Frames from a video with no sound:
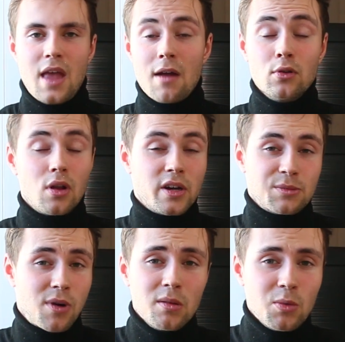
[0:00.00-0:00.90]
Everlong
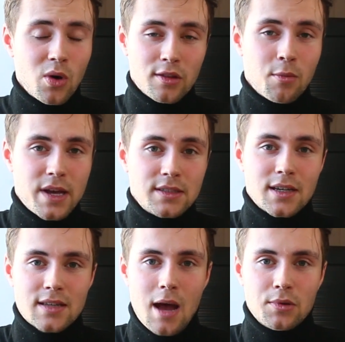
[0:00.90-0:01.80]
is probably one of the best
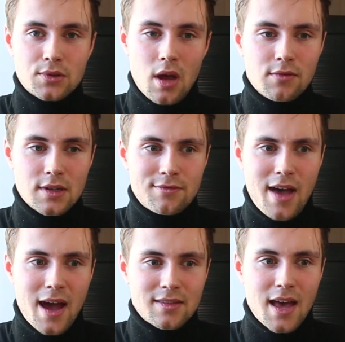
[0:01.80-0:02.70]
examples of this
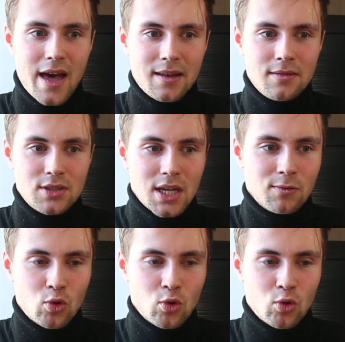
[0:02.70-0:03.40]
fact that Dave